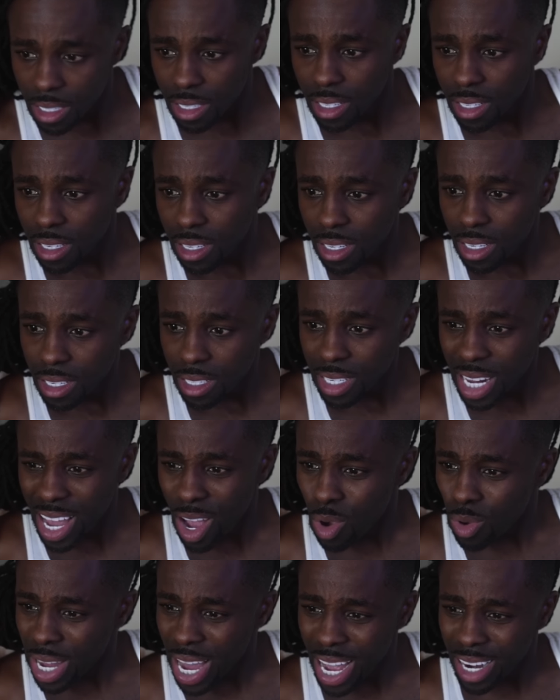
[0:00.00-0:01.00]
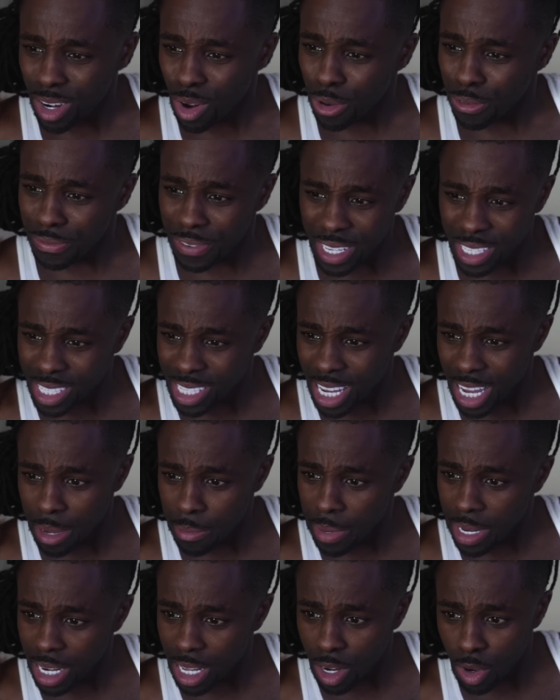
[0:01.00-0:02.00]
They don't got no
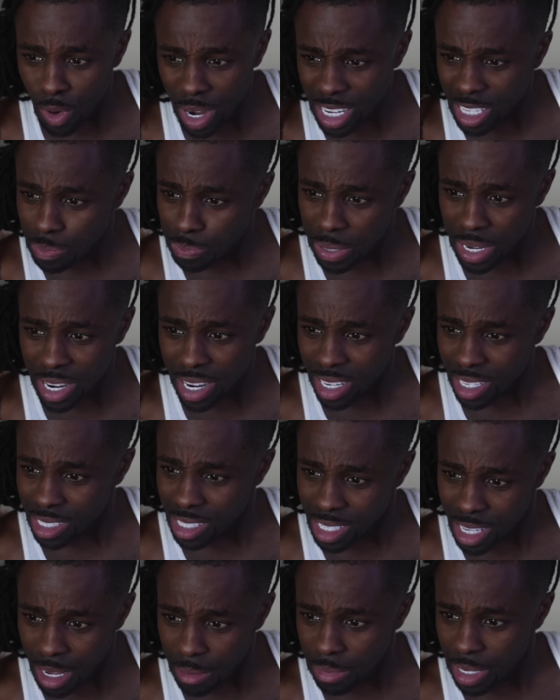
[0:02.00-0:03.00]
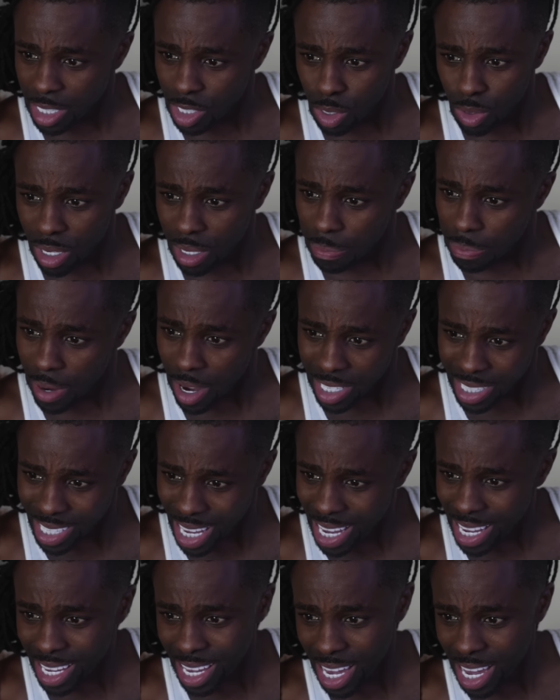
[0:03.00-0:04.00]
15-minute grace period or something that you could
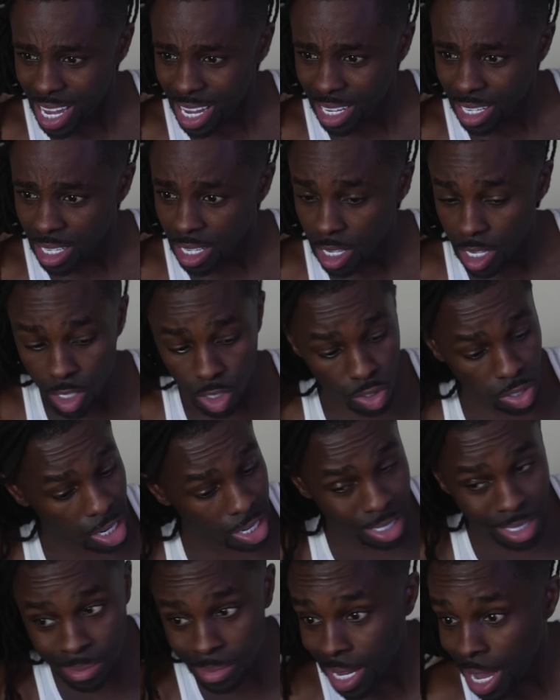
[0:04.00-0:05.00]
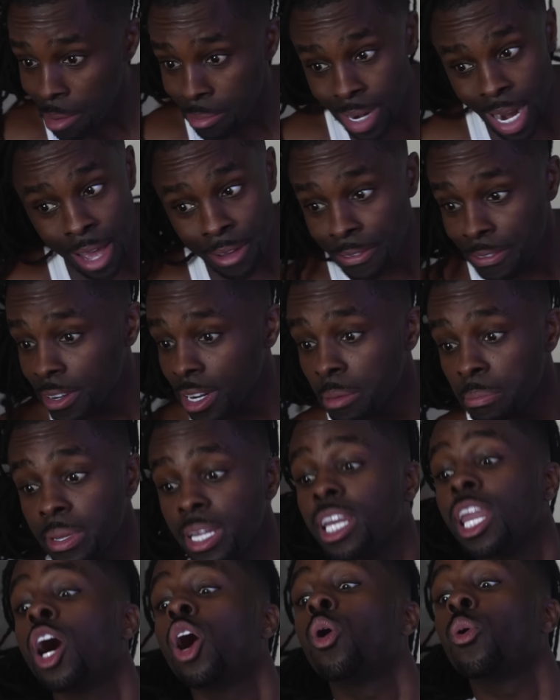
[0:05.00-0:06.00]
partake in. Trust me, I'm not finna
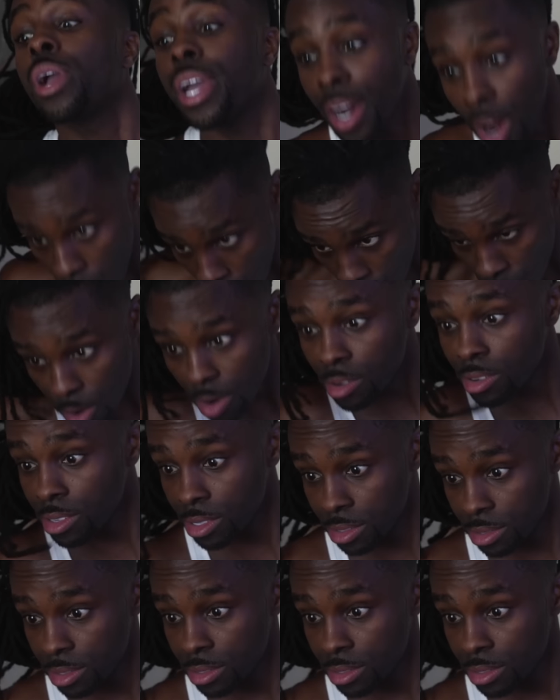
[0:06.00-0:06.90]
be long at all.